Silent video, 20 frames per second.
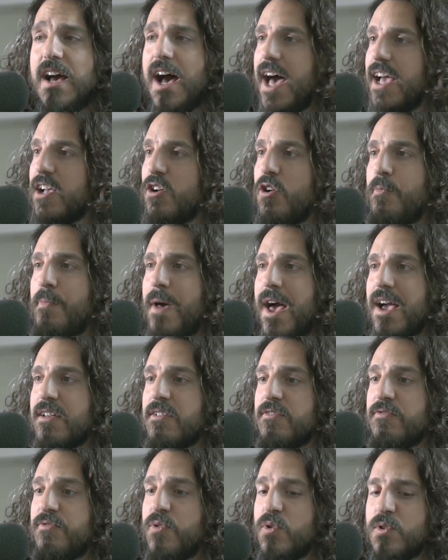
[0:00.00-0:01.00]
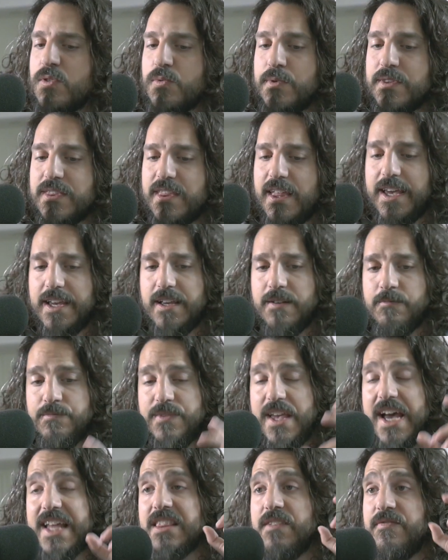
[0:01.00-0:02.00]
I go back and forth with like,
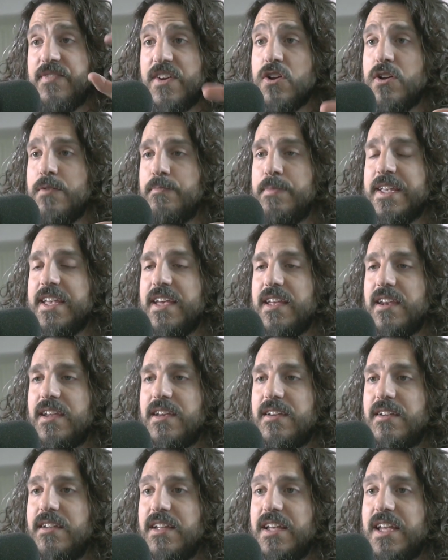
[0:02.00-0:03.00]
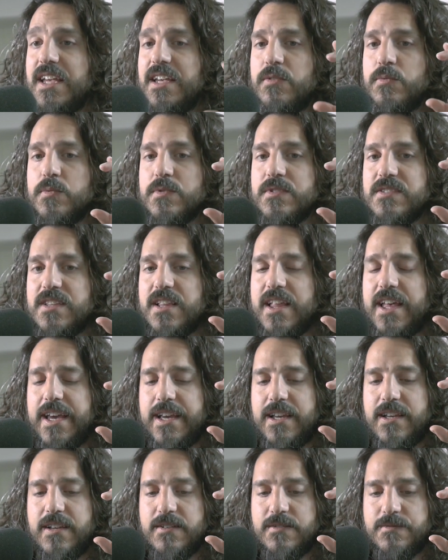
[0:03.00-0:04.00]
at the very beginning, it was
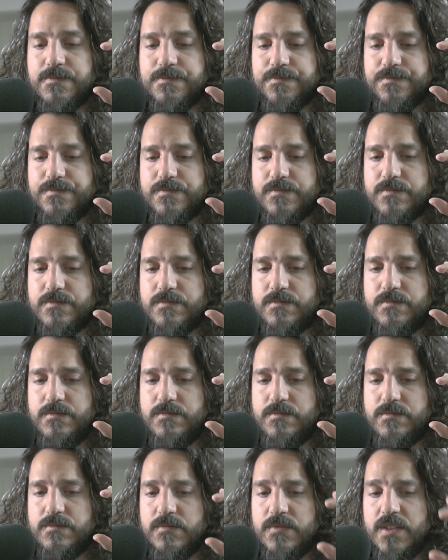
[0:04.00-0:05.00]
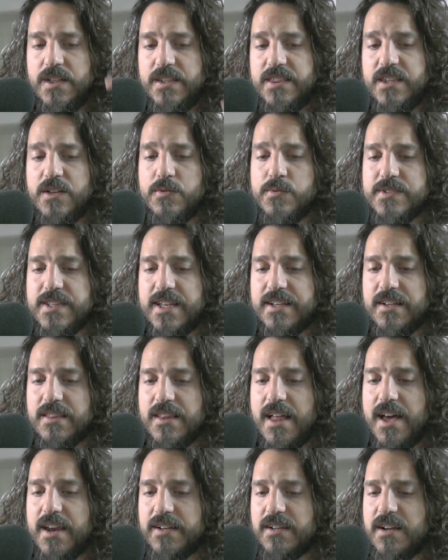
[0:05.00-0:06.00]
like, there was like a
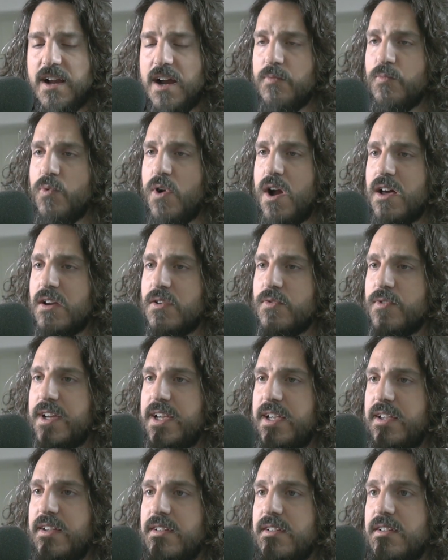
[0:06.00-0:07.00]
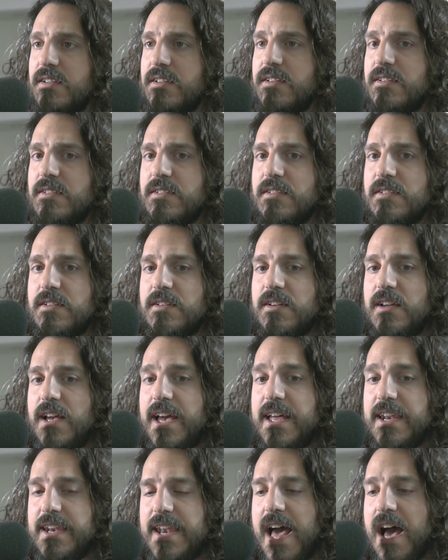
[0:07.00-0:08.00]
lot of camaraderie.
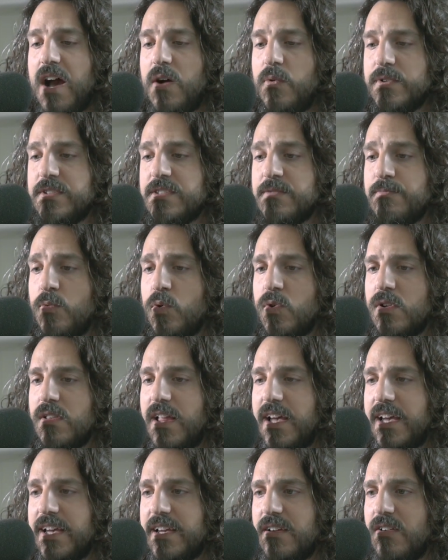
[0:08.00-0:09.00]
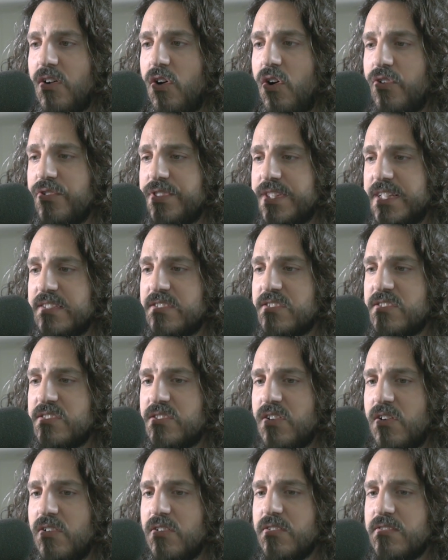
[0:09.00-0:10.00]
And now it's more like all these
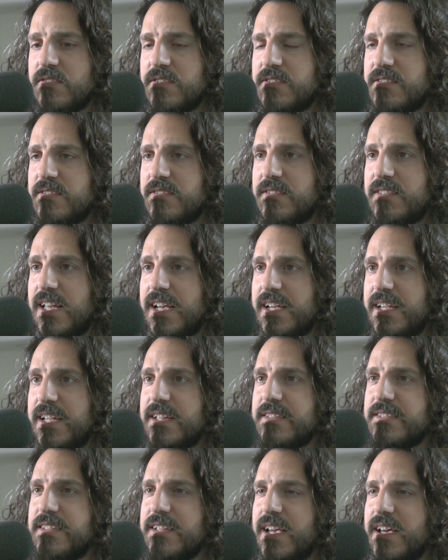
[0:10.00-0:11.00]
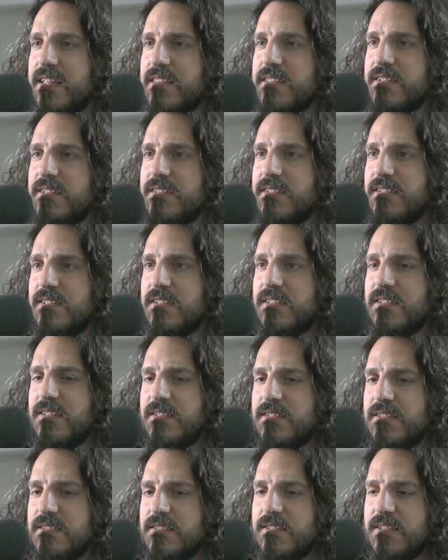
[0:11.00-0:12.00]
stars that get together
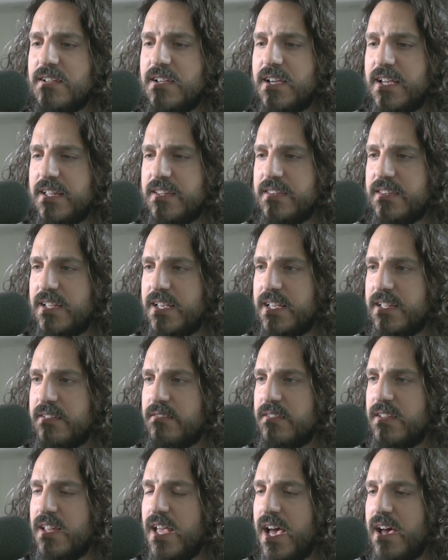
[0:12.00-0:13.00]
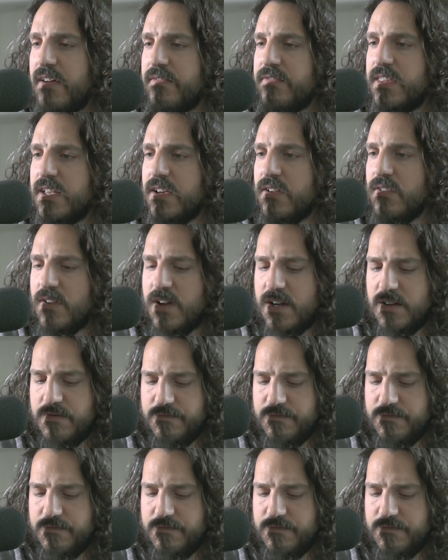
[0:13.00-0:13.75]
and they have their